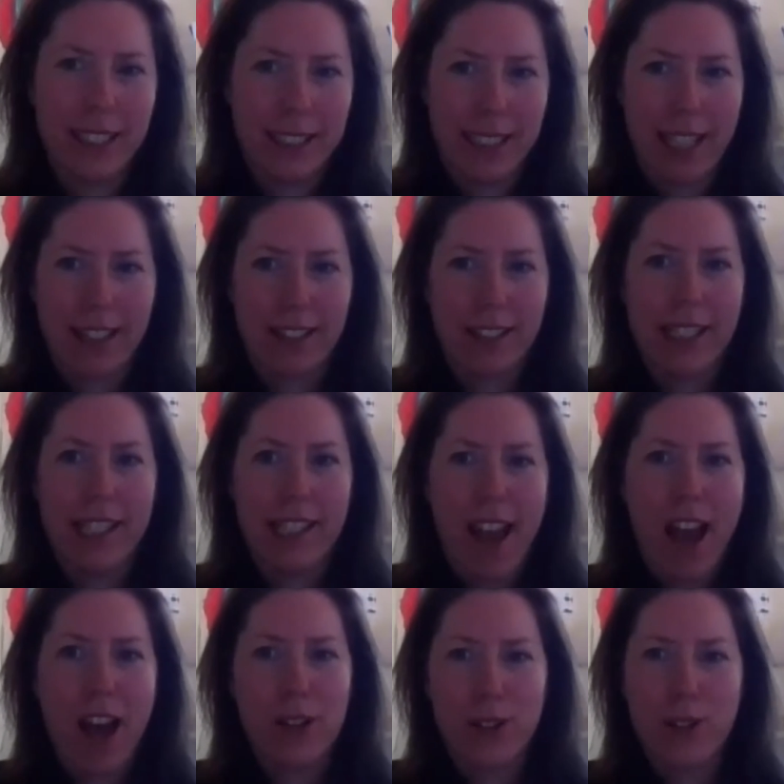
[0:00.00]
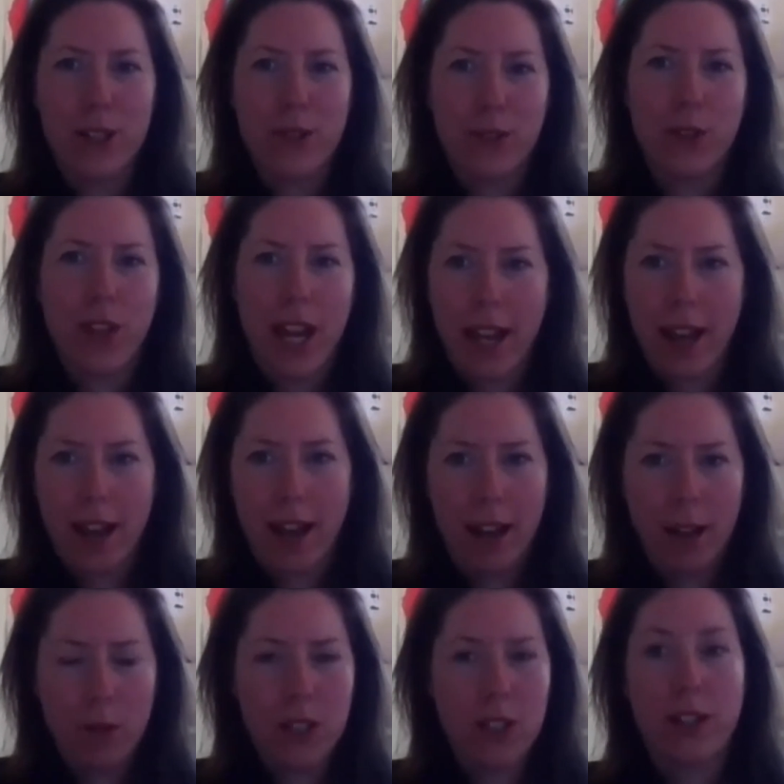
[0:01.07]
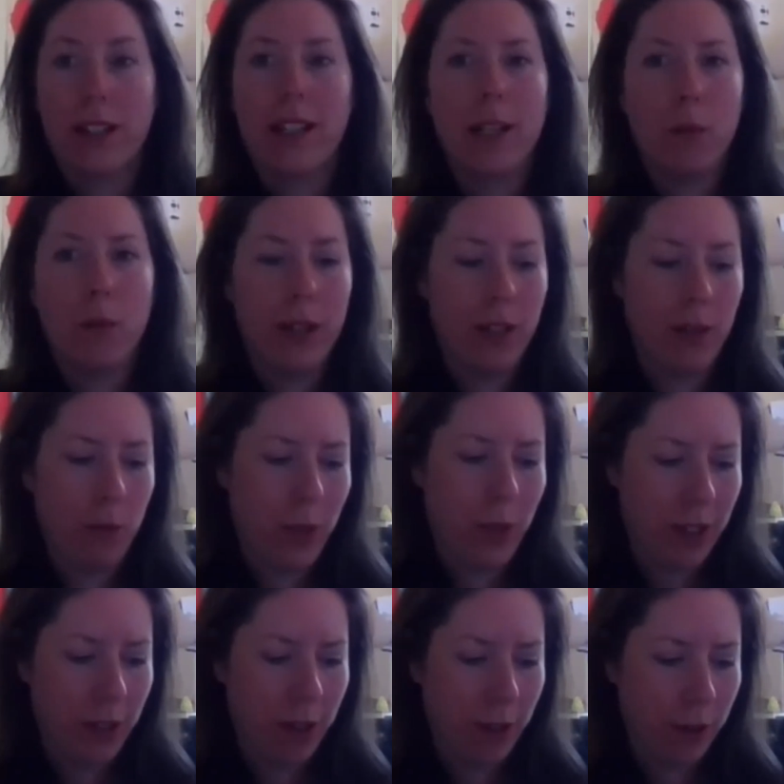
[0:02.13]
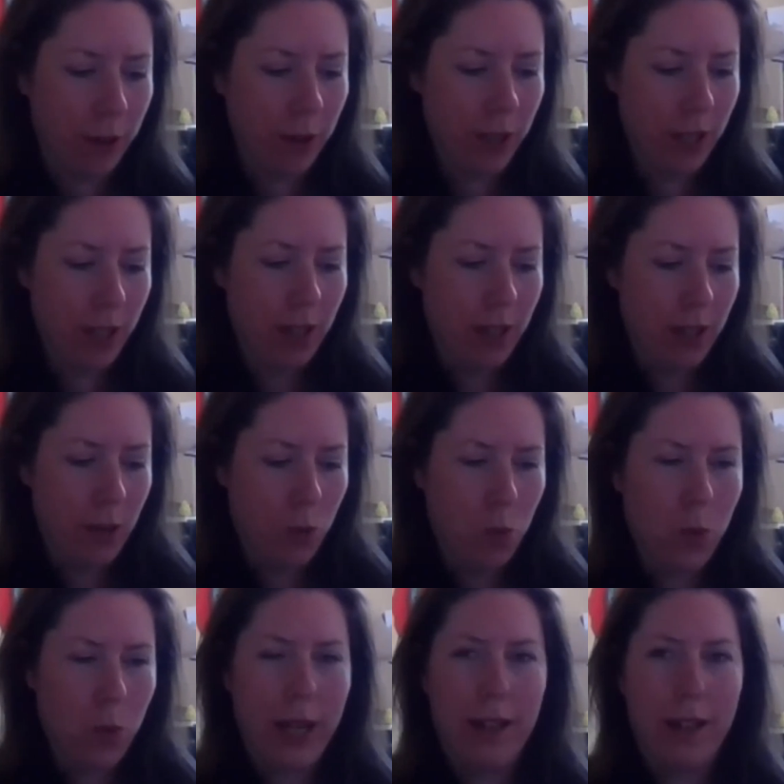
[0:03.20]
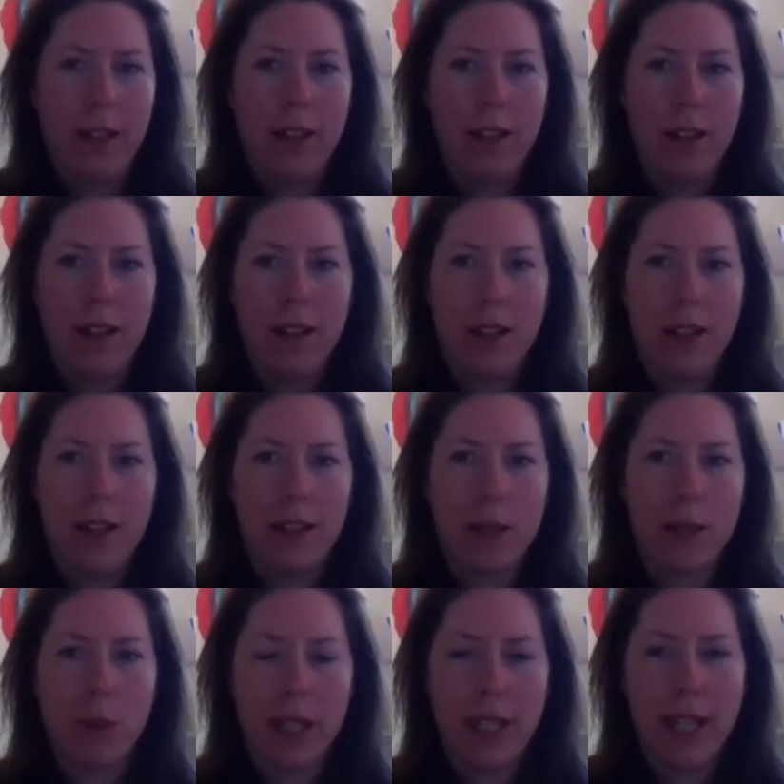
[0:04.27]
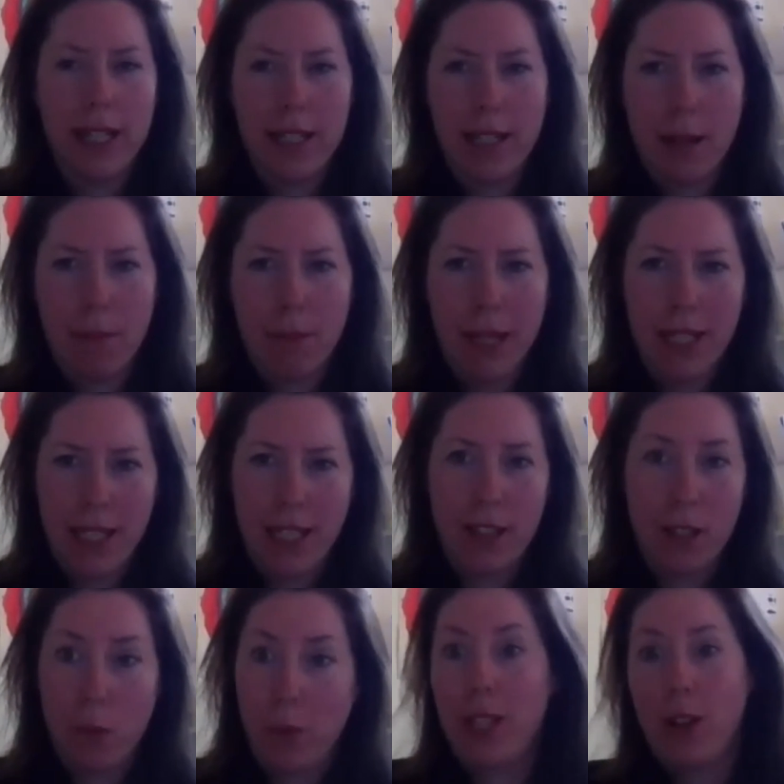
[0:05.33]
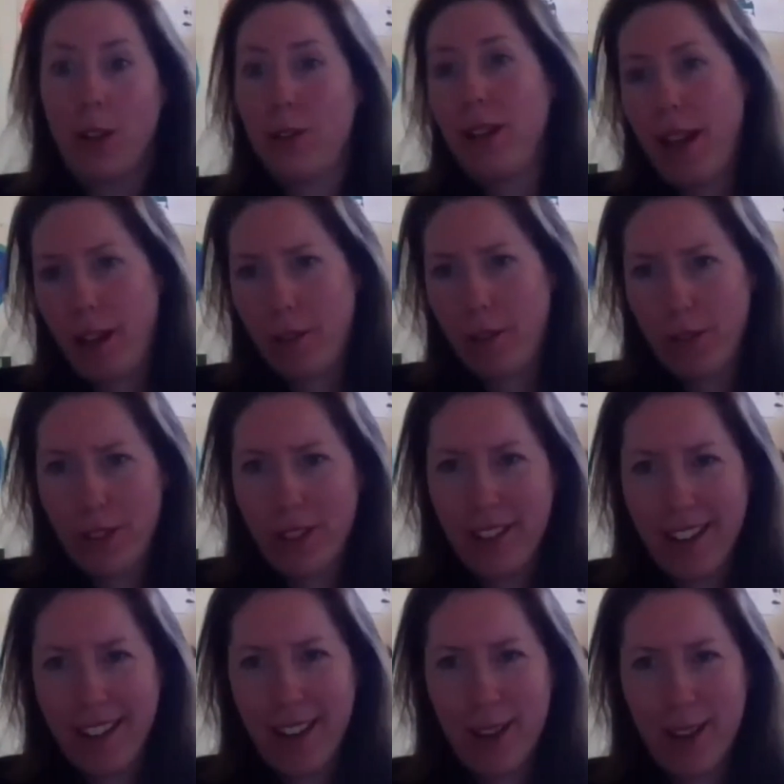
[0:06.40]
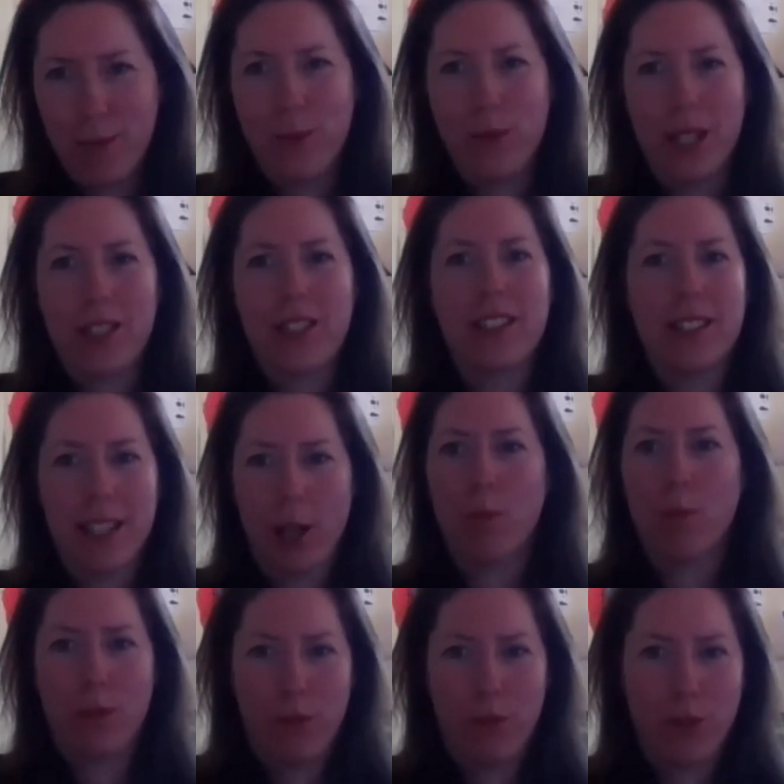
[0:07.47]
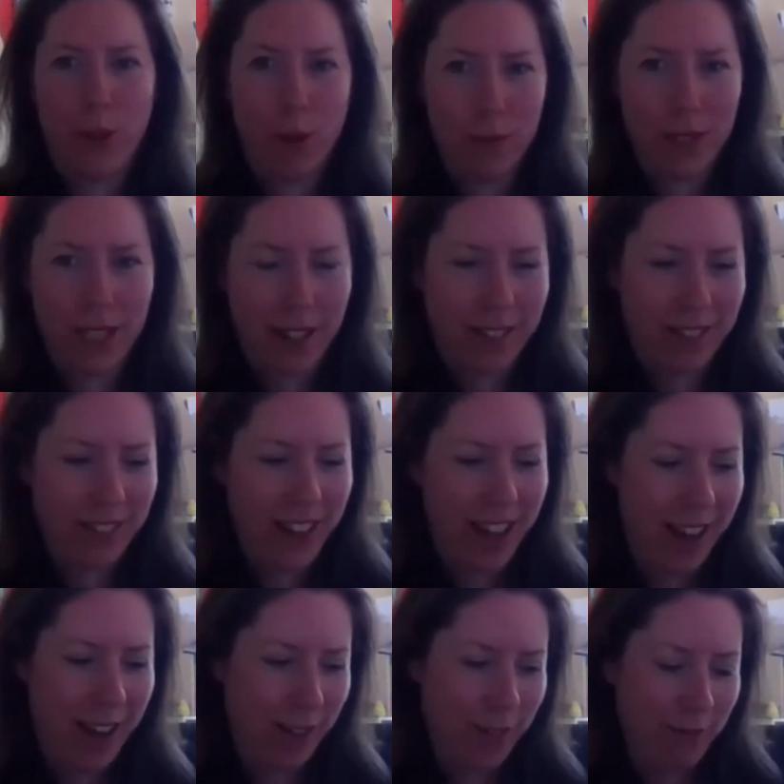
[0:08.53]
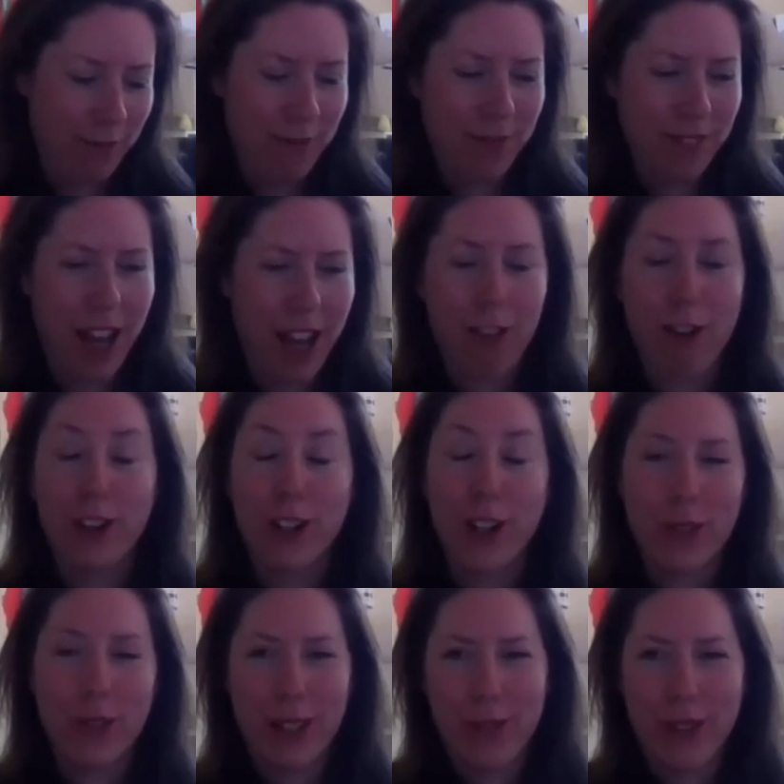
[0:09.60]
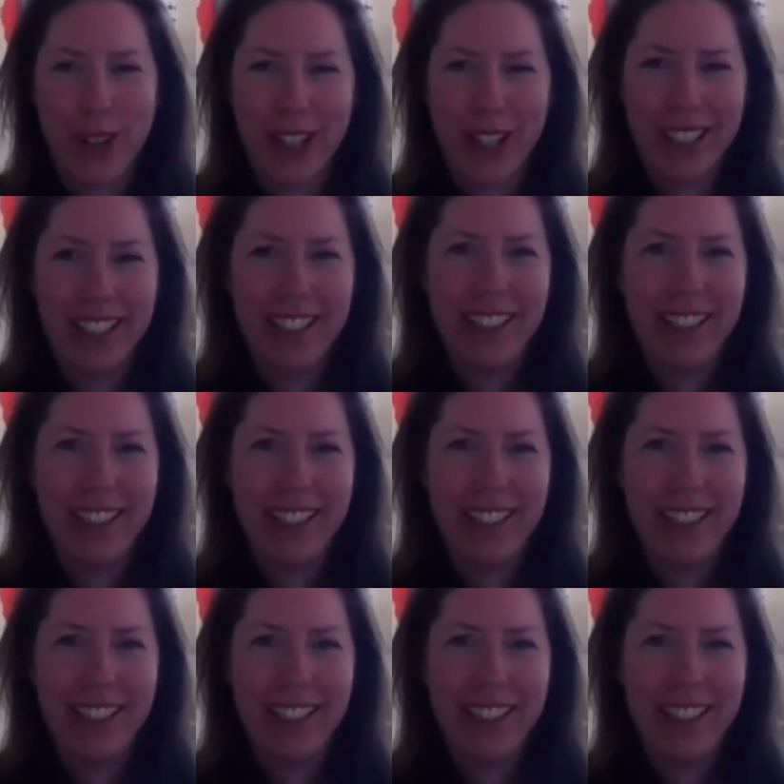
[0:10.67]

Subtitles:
exactly how useful they are. Certainly, we know when someone needs an EPD that we don't have, which has helped inform our ongoing work.